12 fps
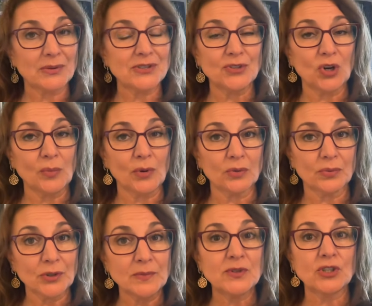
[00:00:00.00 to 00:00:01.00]
was no more
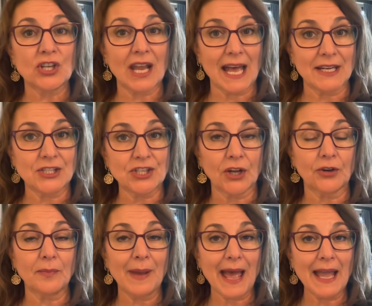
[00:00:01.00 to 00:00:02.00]
room, so she had to check
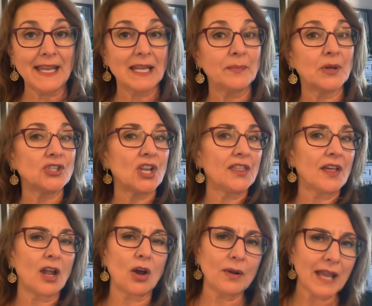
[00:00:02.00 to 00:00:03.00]
her bag in. But she
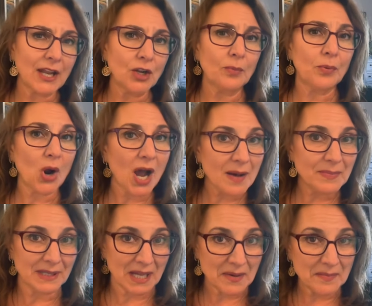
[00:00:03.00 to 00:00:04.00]
thought, okay, no
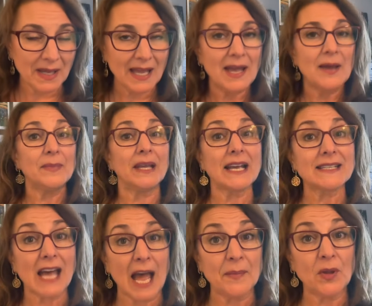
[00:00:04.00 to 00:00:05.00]
problem,
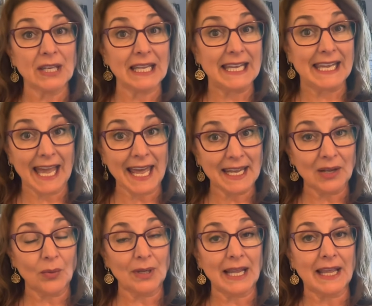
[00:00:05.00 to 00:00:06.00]
because I'm going to get
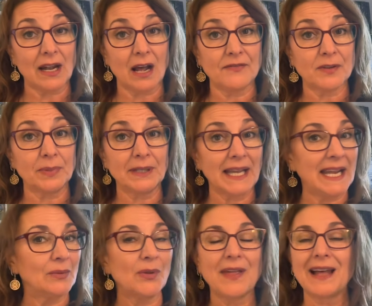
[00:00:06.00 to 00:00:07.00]
it when I get off the
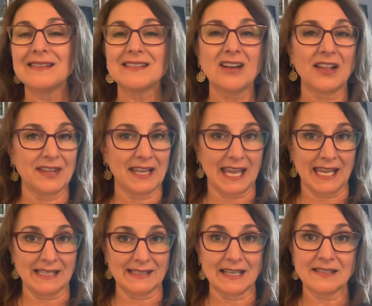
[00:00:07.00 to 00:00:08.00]
plane. Well, that's not the
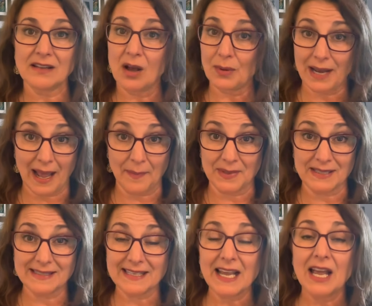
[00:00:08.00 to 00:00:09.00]
case. That's not what
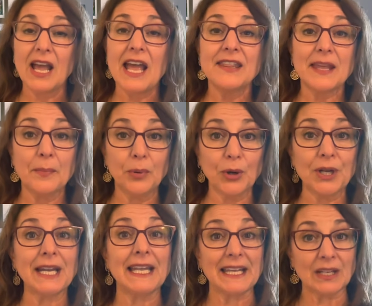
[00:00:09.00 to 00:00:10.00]
happens. They put
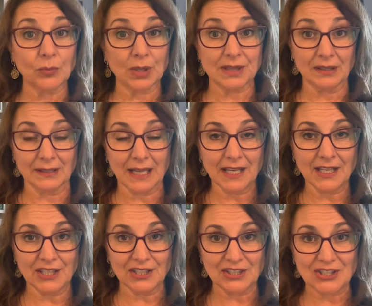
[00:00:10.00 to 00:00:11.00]
it in with the
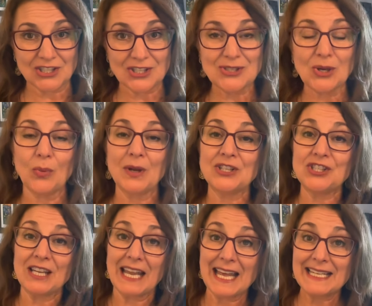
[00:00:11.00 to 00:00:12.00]
luggage. So when
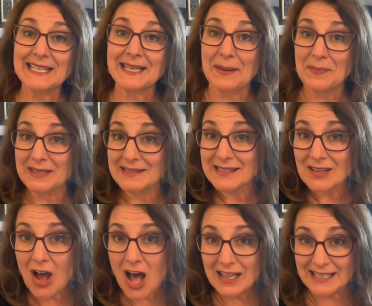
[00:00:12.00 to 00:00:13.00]
she ended up in
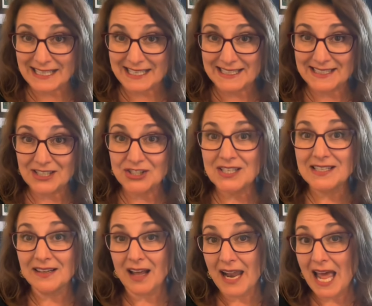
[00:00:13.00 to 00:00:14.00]
Scotland, she
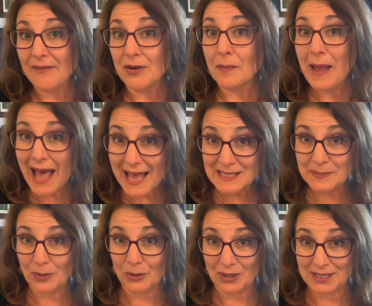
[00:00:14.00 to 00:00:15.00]
did not have her
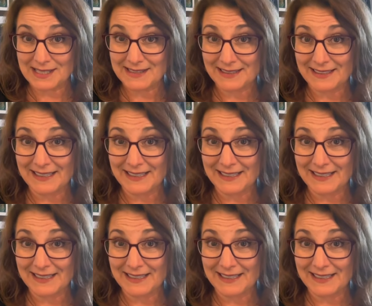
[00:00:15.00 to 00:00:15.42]
passport.